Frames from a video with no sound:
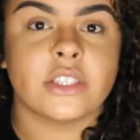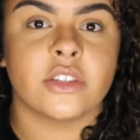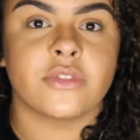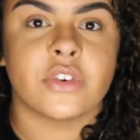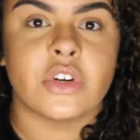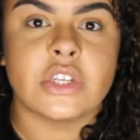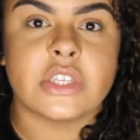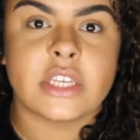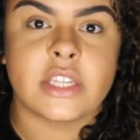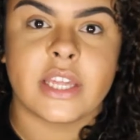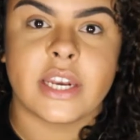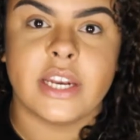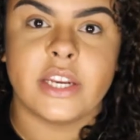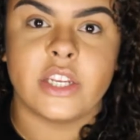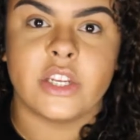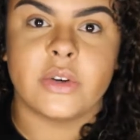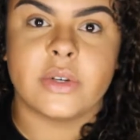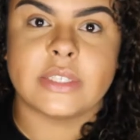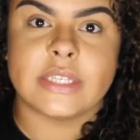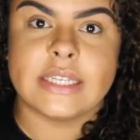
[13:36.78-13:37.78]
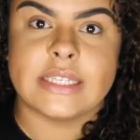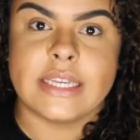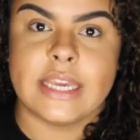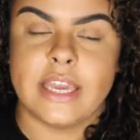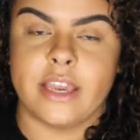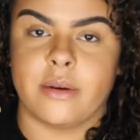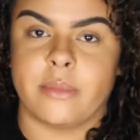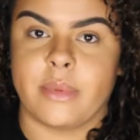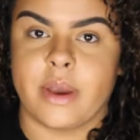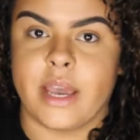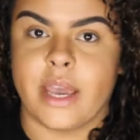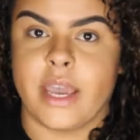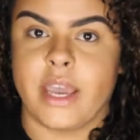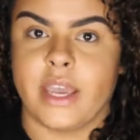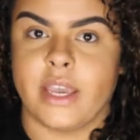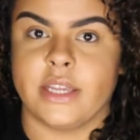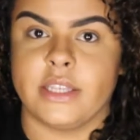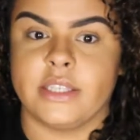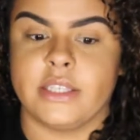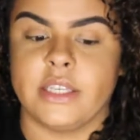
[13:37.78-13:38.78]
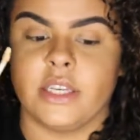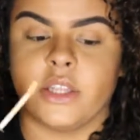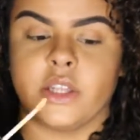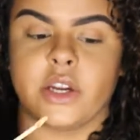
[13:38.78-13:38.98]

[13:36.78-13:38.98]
Okay, so the first thing that I do is I take my